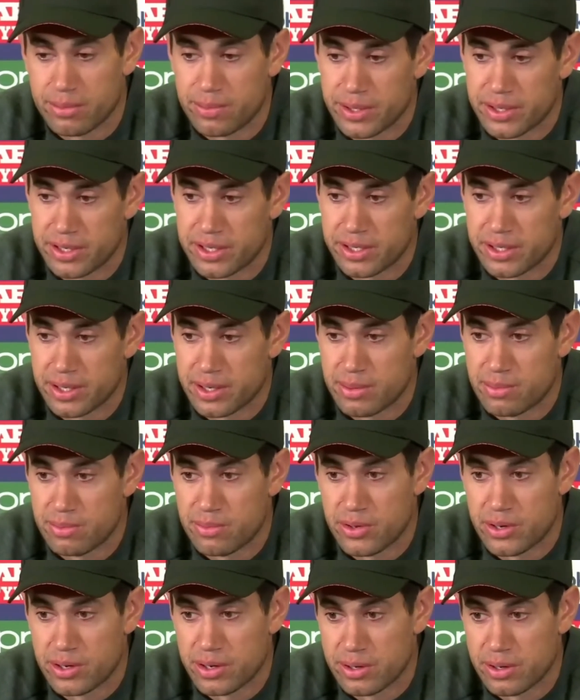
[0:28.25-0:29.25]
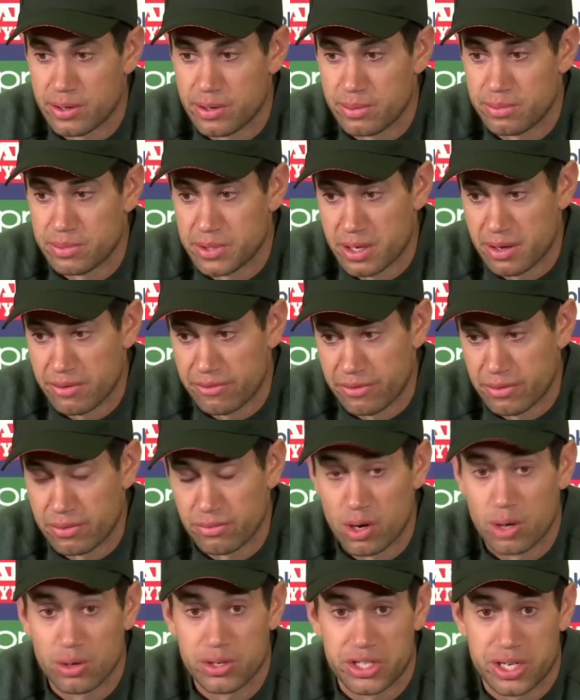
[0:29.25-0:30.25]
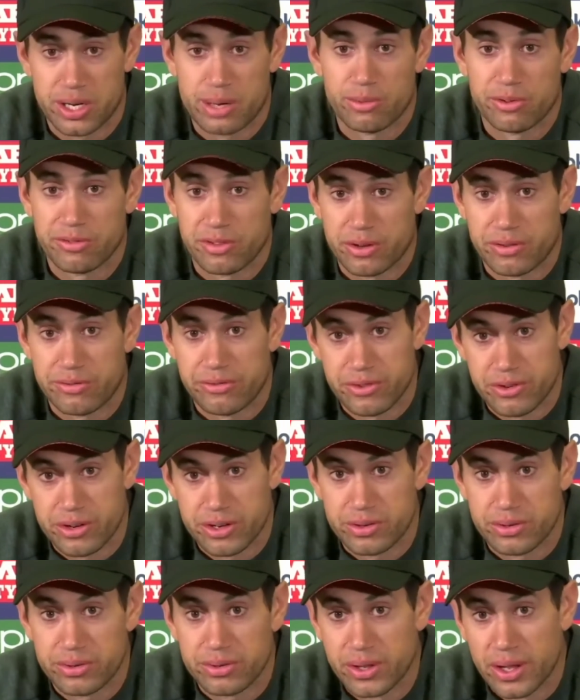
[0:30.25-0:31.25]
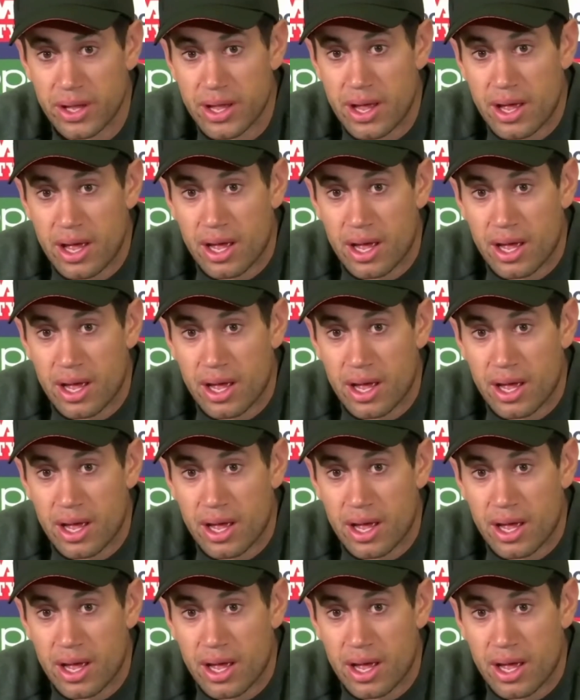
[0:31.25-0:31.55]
But, himself and Rohit Sharma have got a very good